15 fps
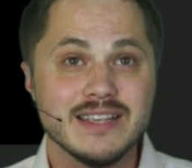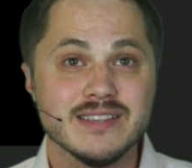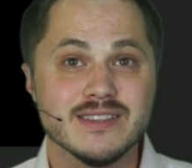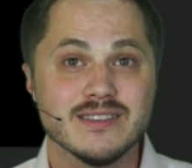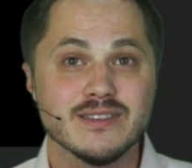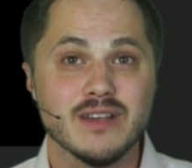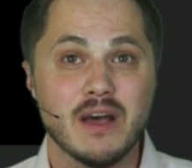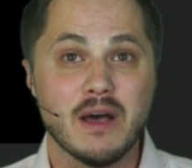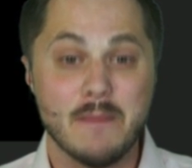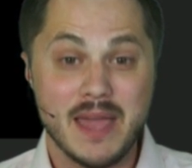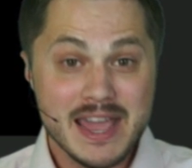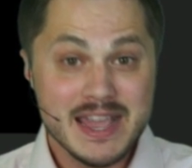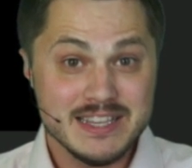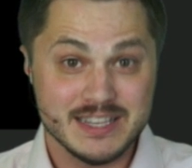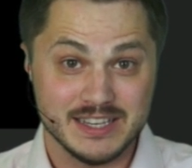is
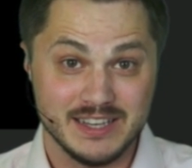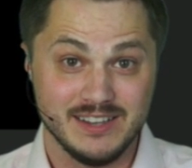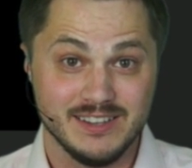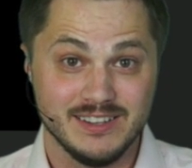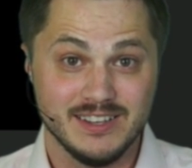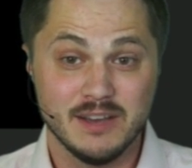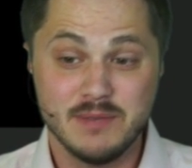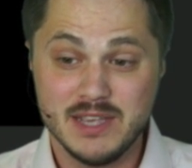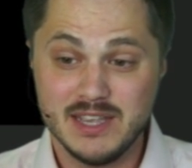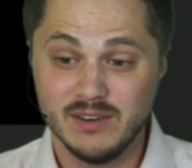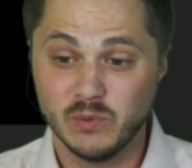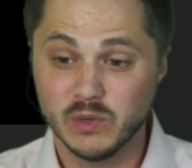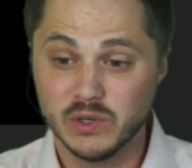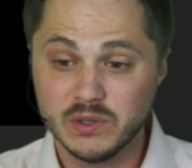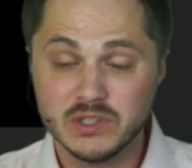amazing. I
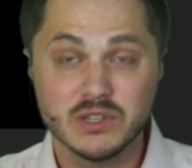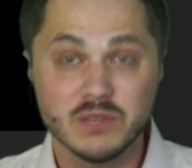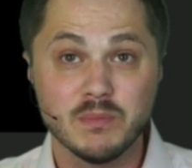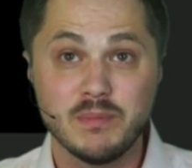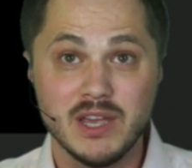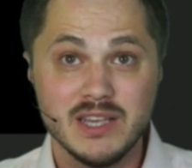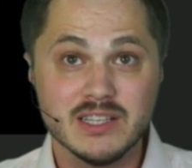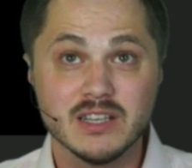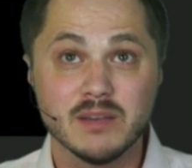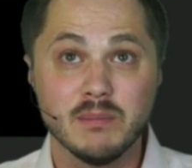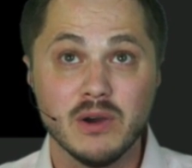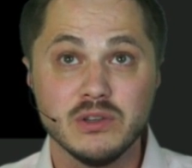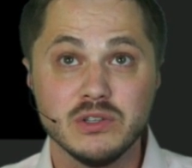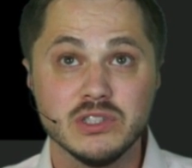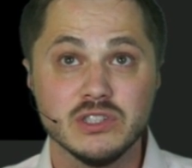mean, we're doing some basic
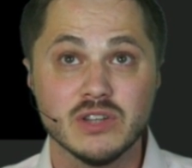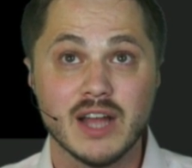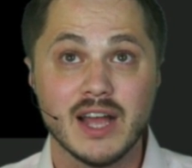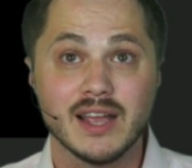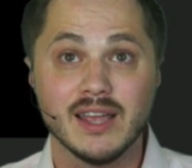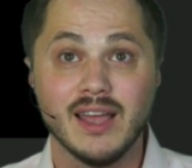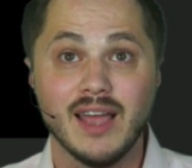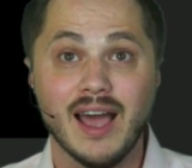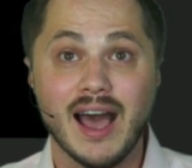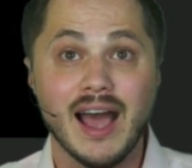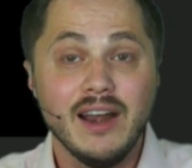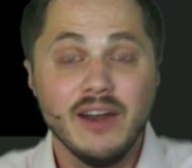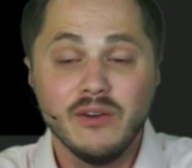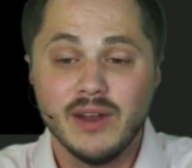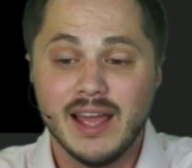motion tracking.
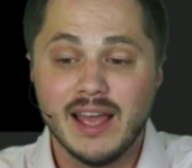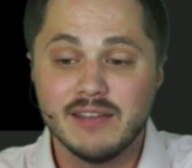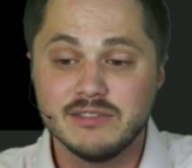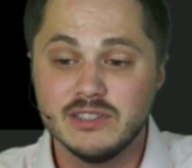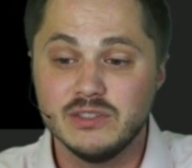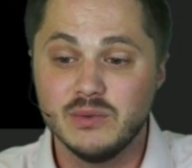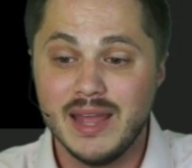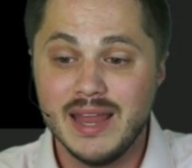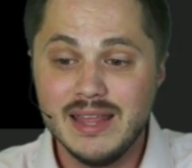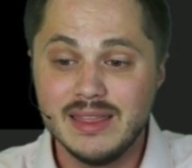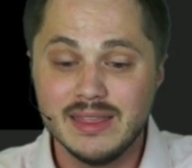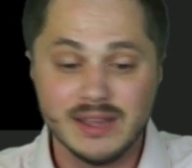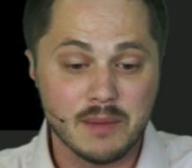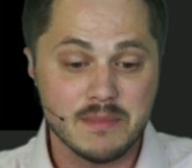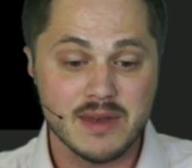I don't have to do
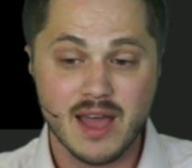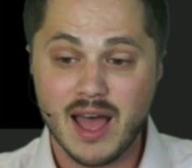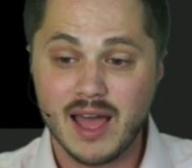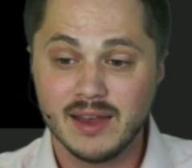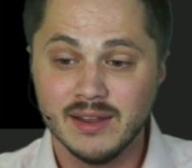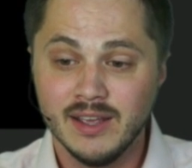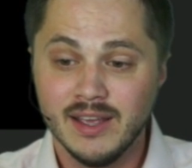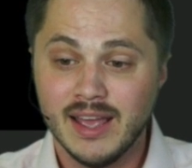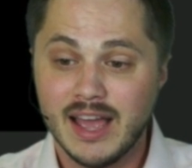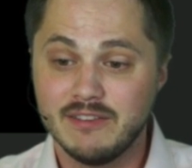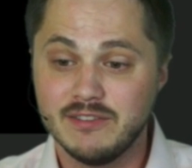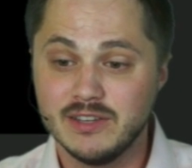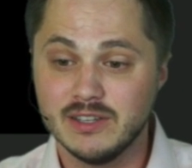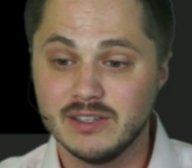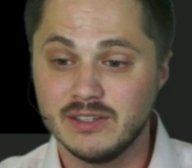anything. I'm not
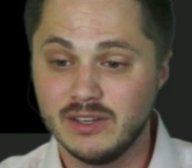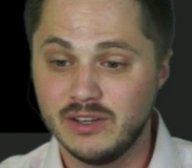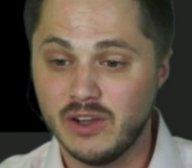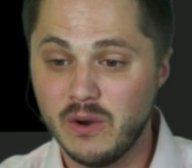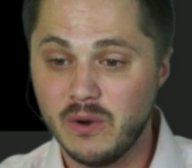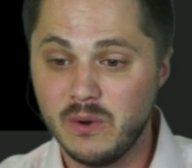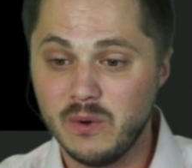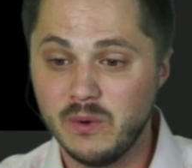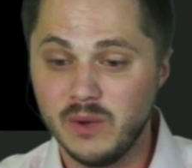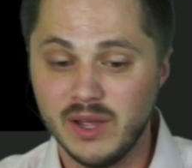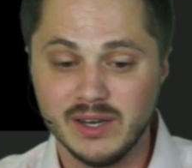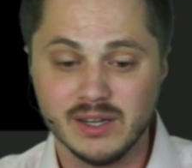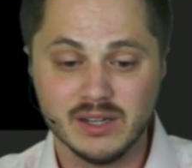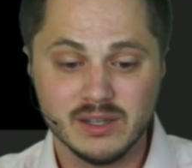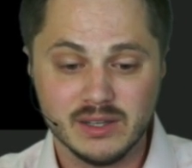having to go
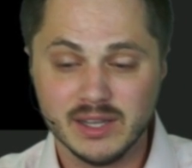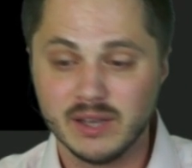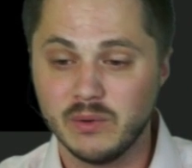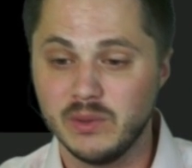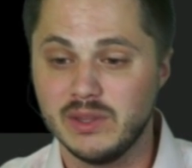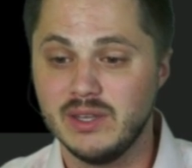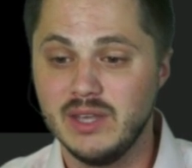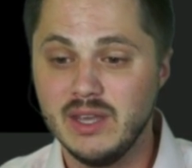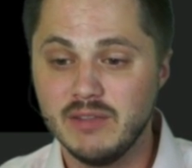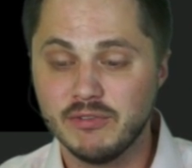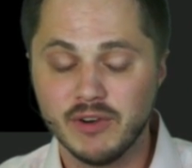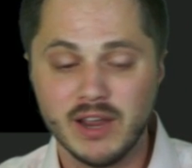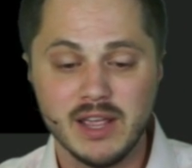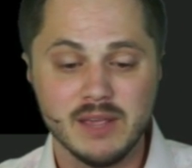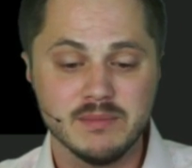and click with
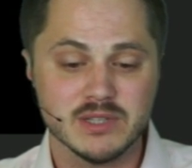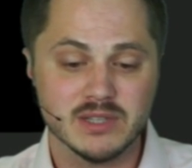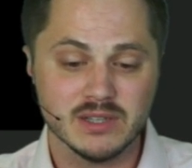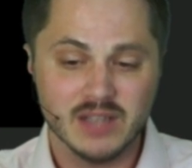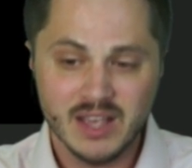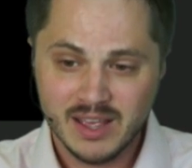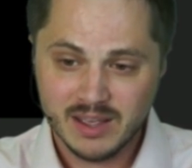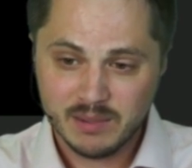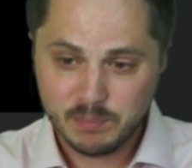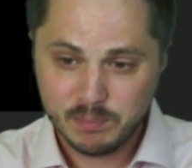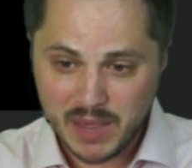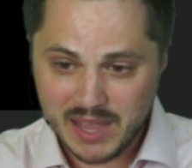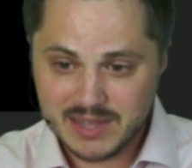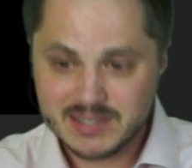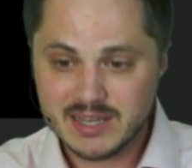keyframes and
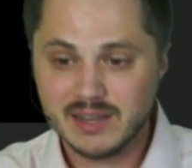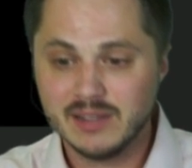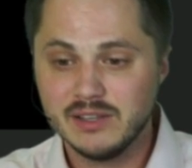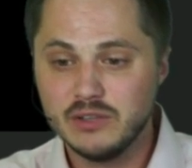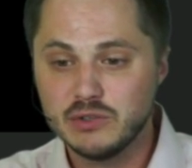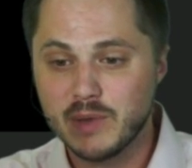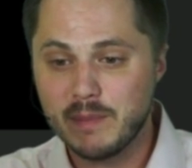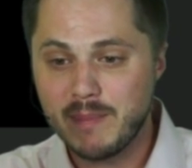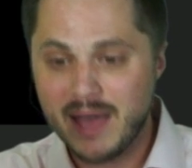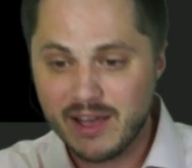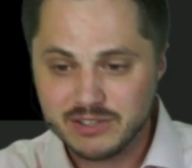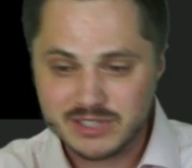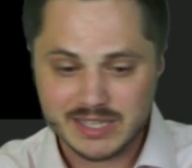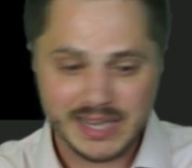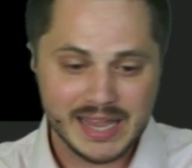painstakingly use my
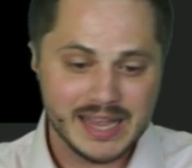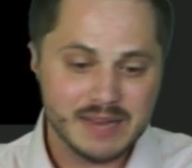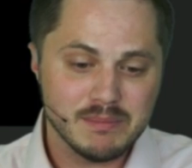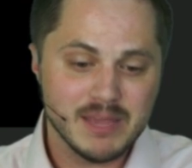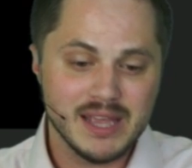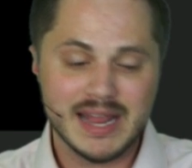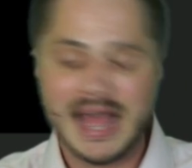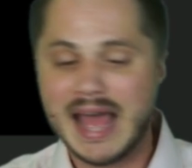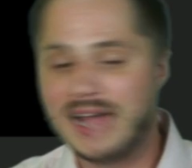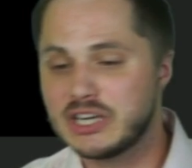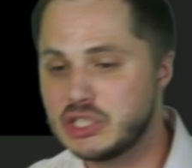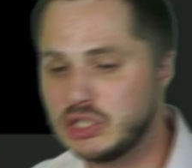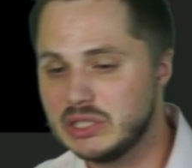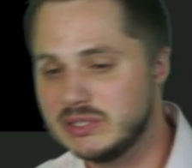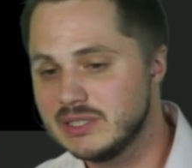mouse to animate
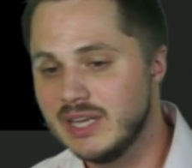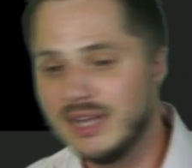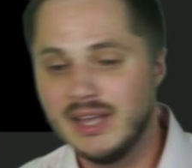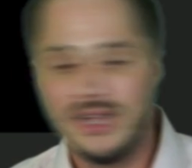actions.